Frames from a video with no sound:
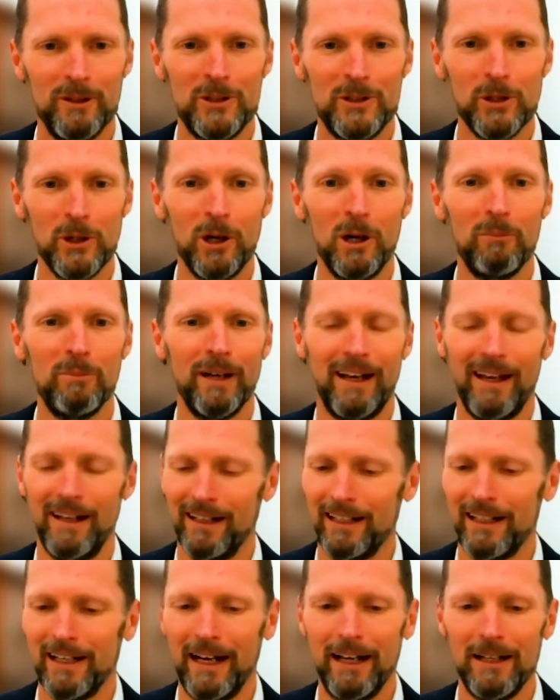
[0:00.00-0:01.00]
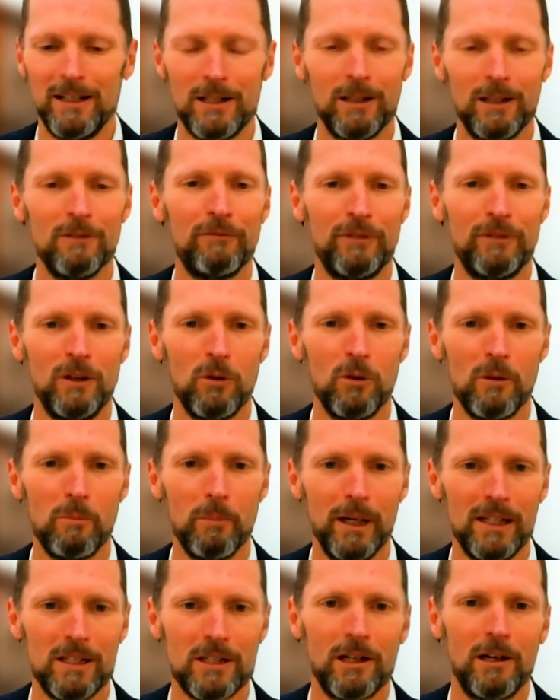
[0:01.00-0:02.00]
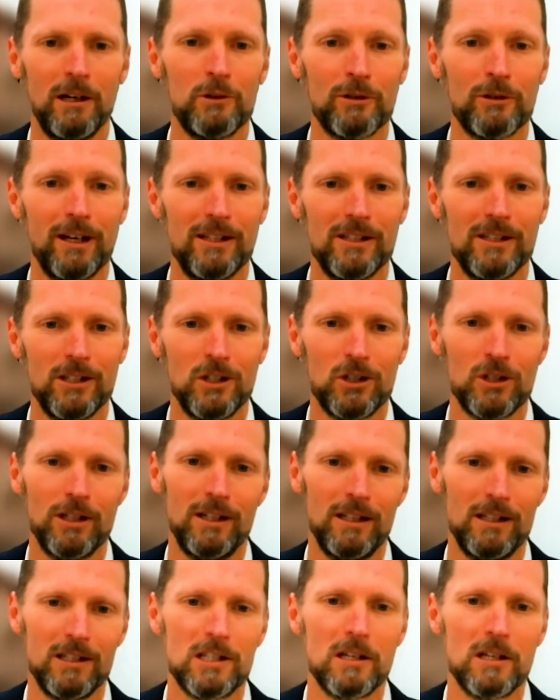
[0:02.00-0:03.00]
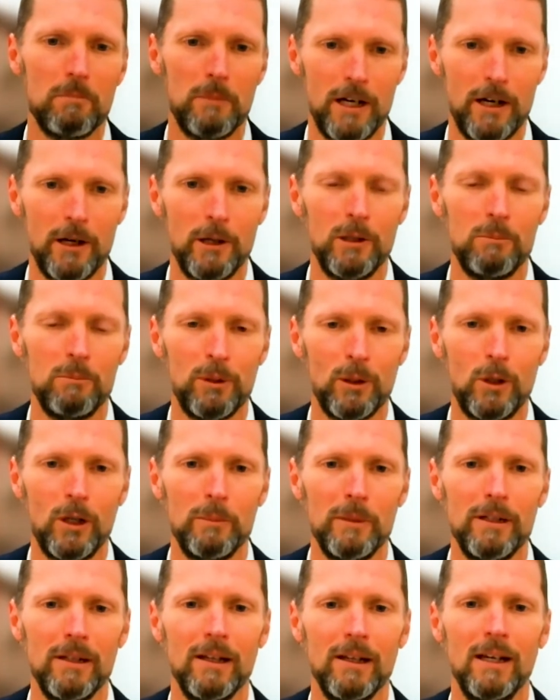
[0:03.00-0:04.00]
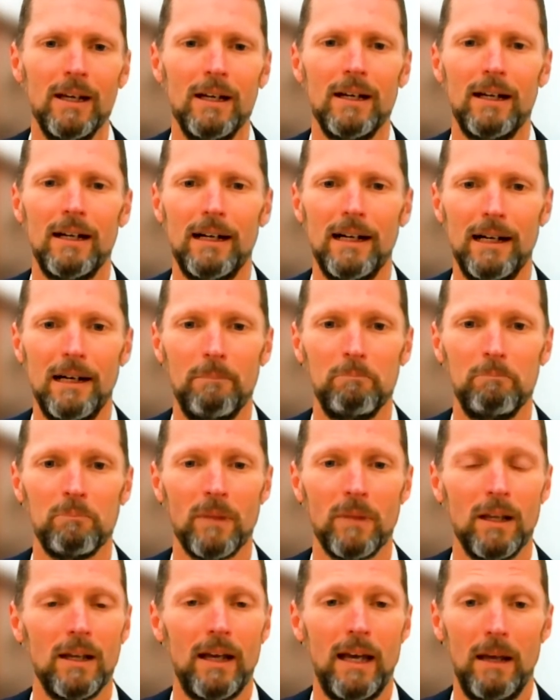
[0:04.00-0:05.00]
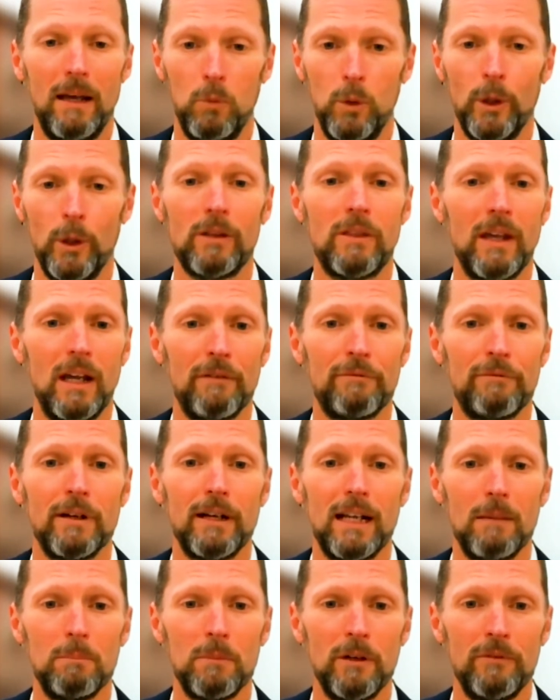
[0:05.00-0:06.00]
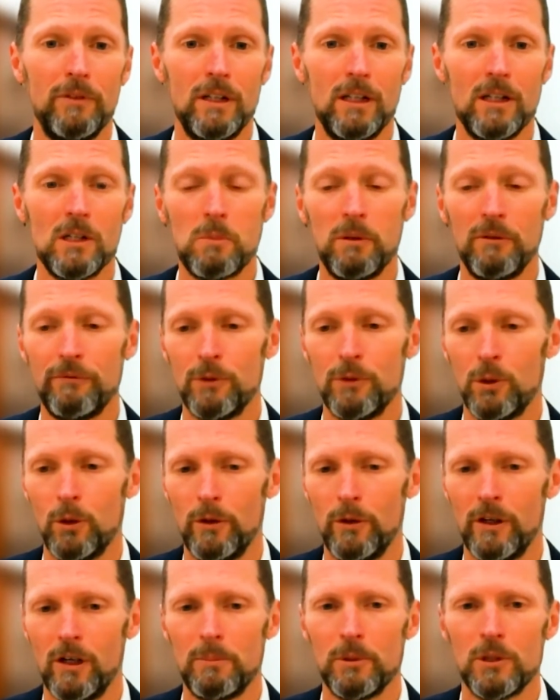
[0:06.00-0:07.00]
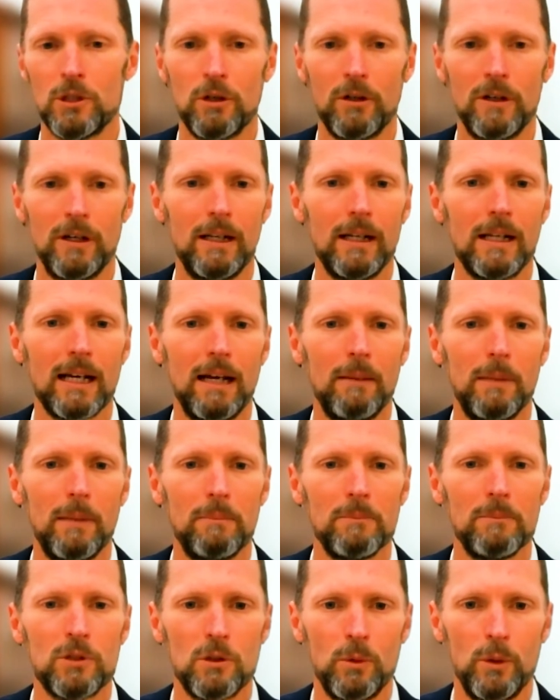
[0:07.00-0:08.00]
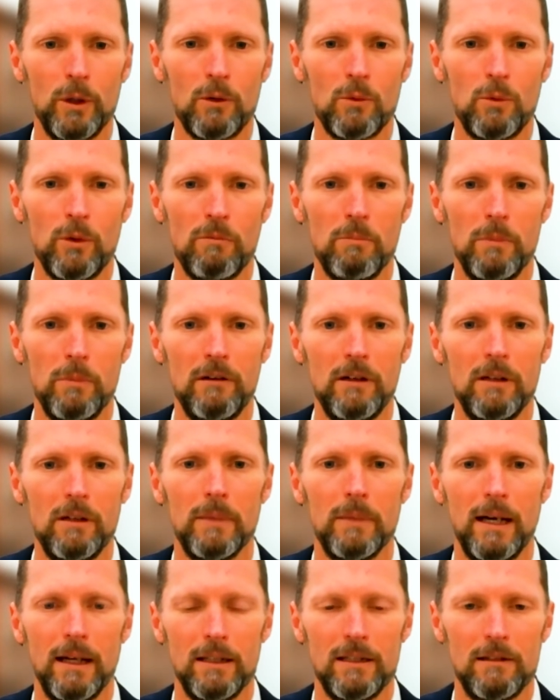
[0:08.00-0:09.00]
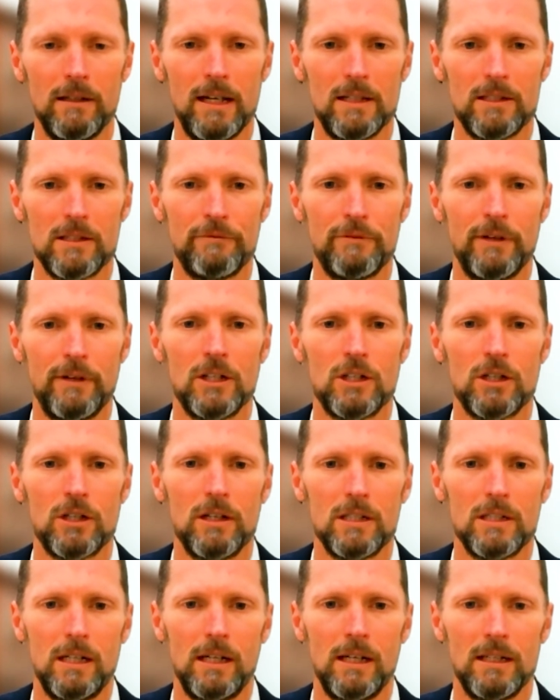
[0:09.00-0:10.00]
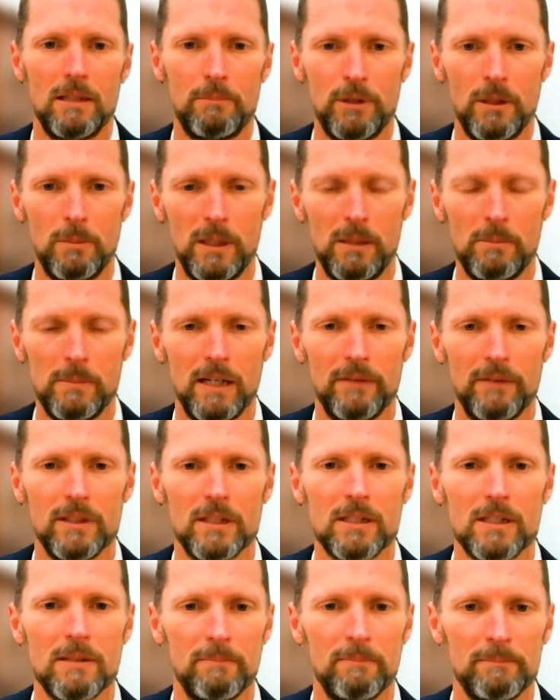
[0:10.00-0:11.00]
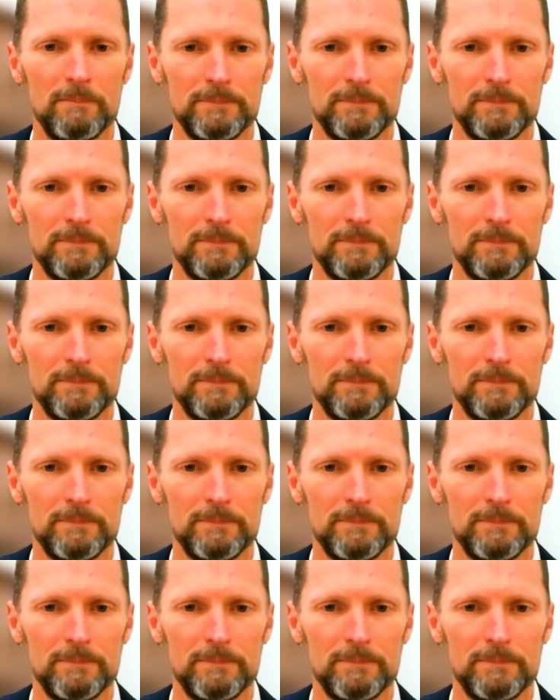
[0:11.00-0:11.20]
job and again didn't fit with me so i transitioned into my own employment um, and worked there for a number of years before the opportunity came up to work with miriam under as a franchisee under property mavens